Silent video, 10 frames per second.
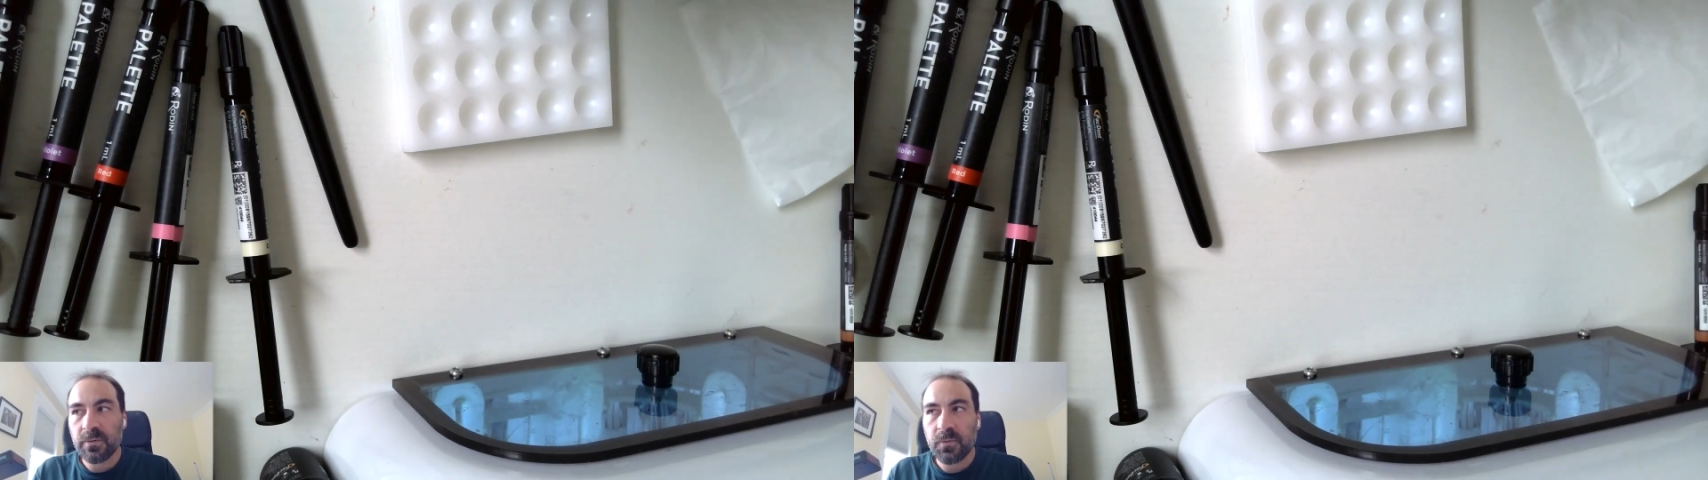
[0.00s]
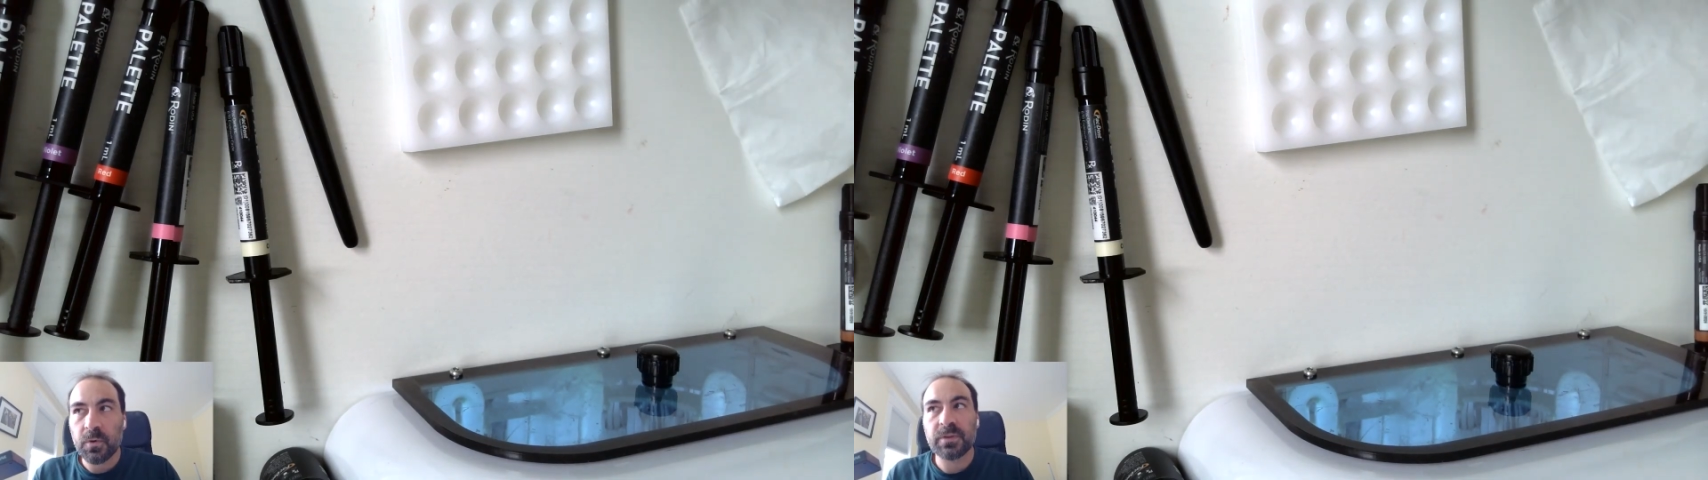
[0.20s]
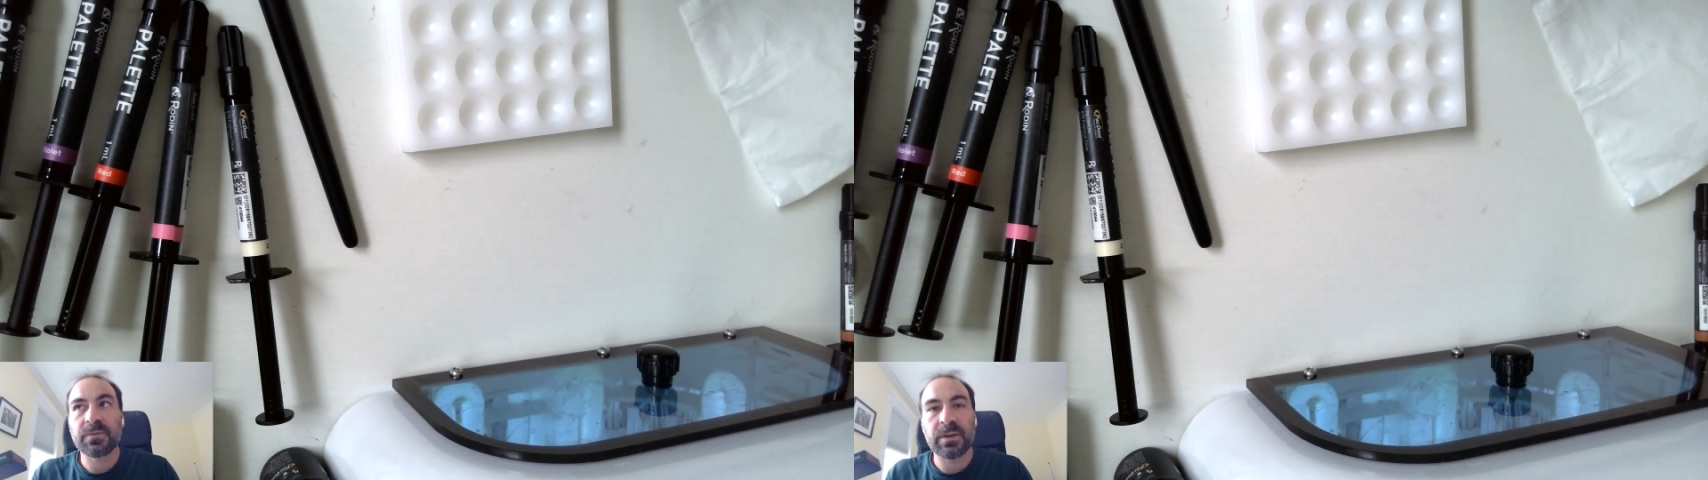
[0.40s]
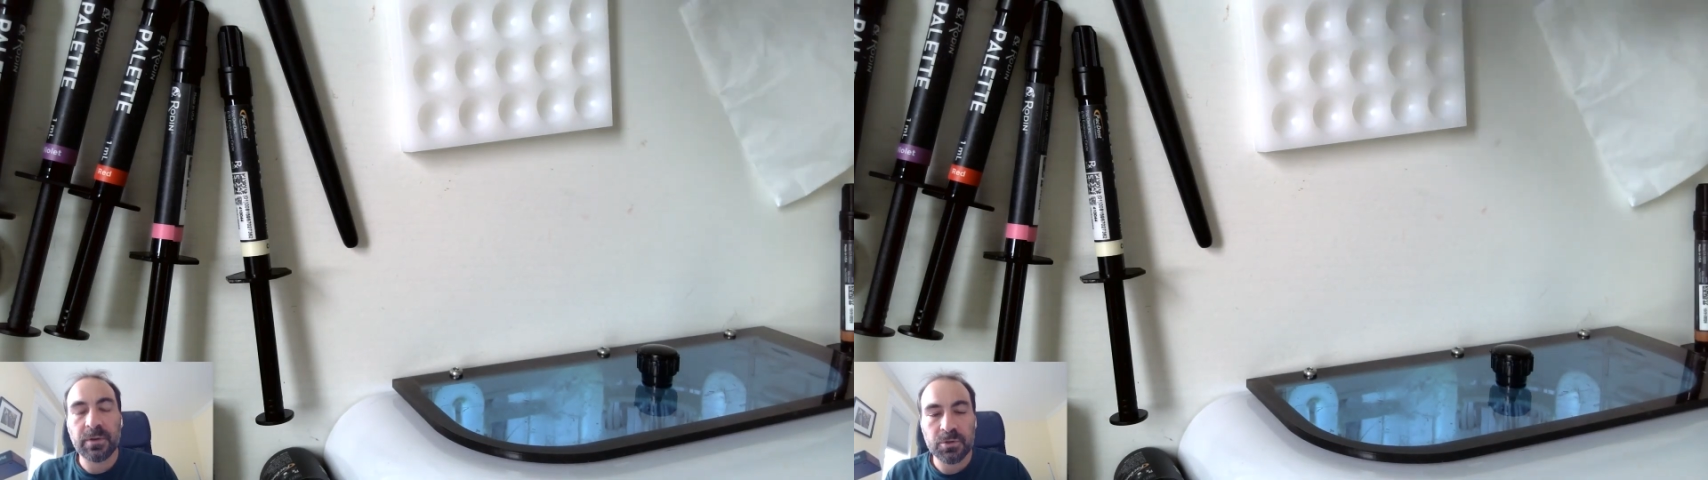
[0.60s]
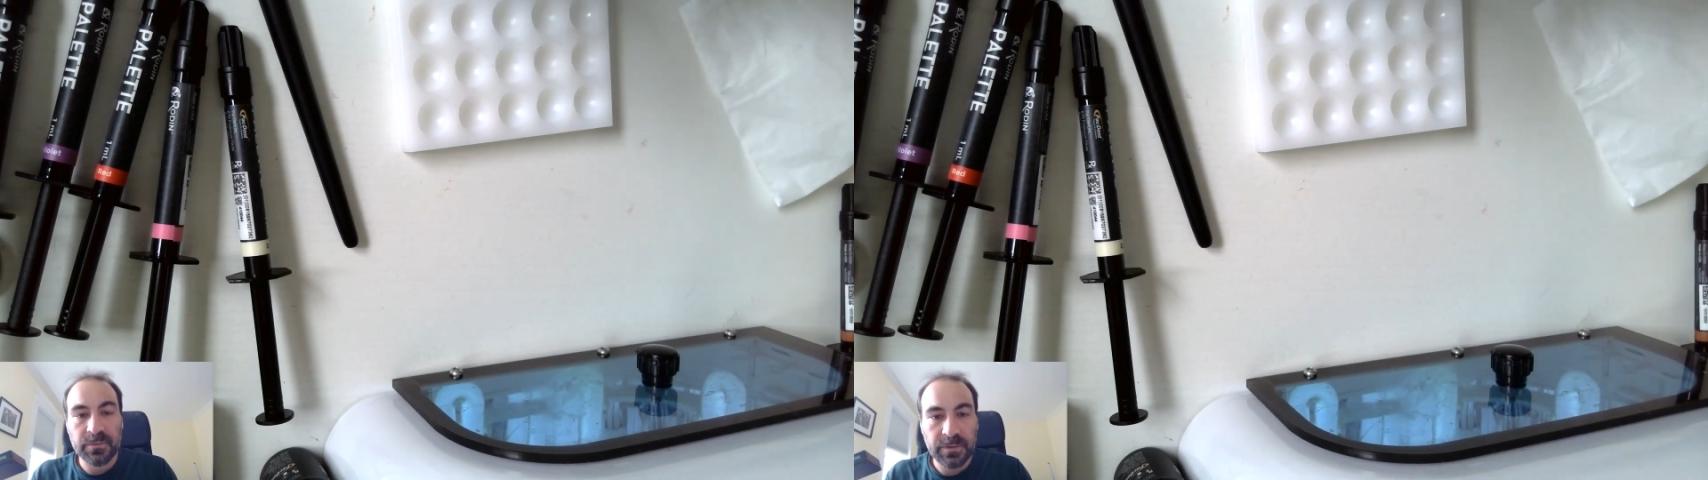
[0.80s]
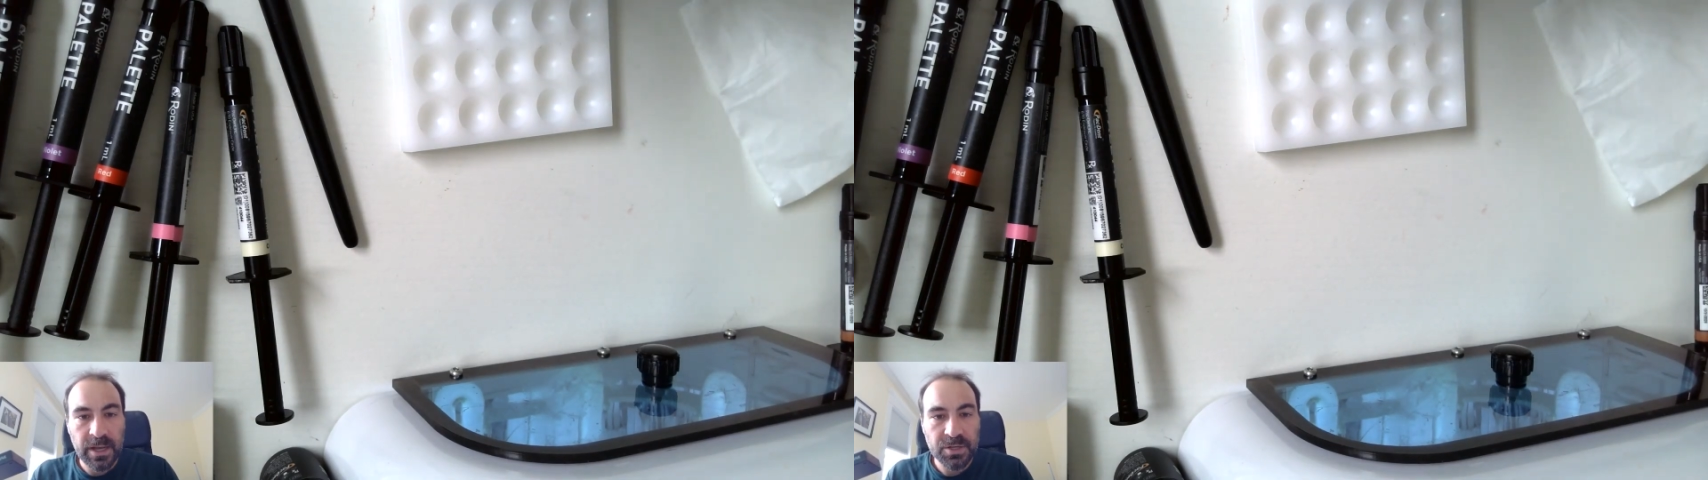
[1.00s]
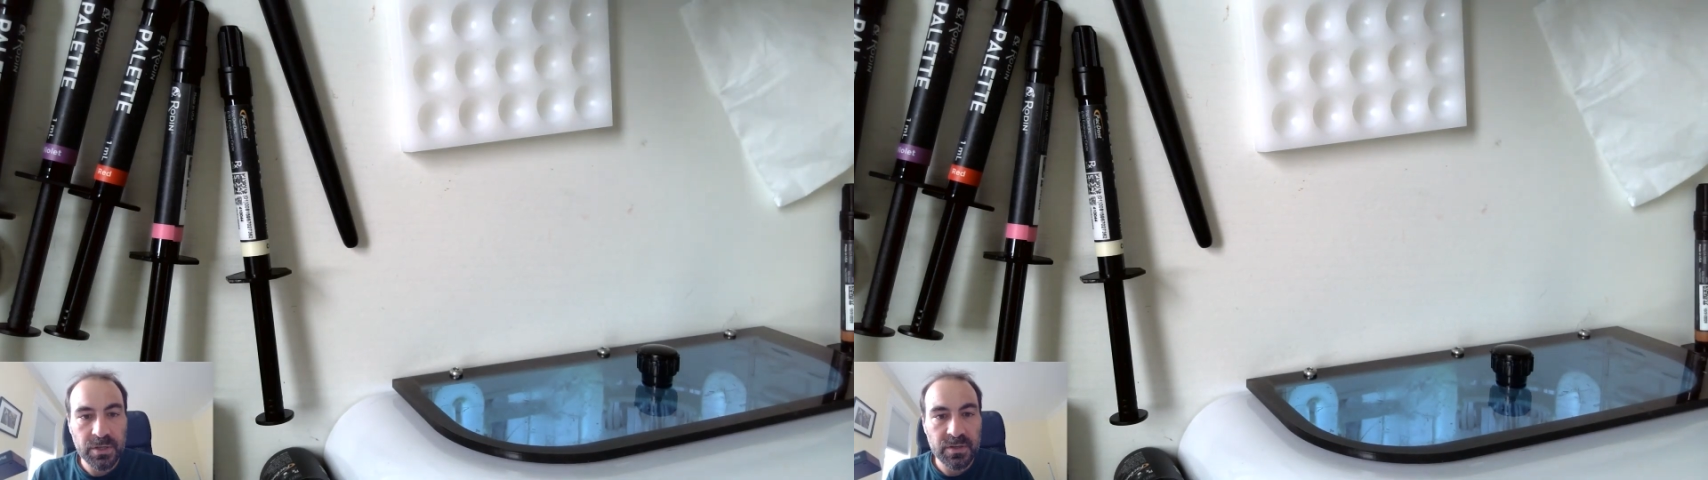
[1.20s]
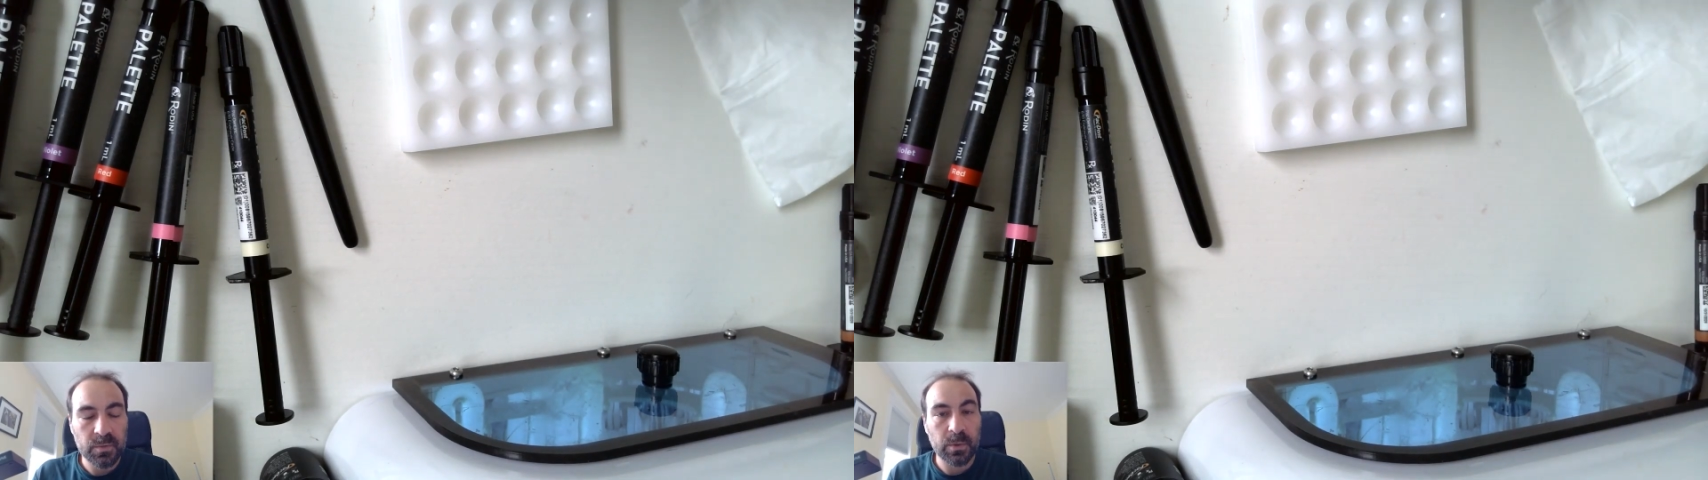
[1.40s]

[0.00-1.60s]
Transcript: 4,500 flashes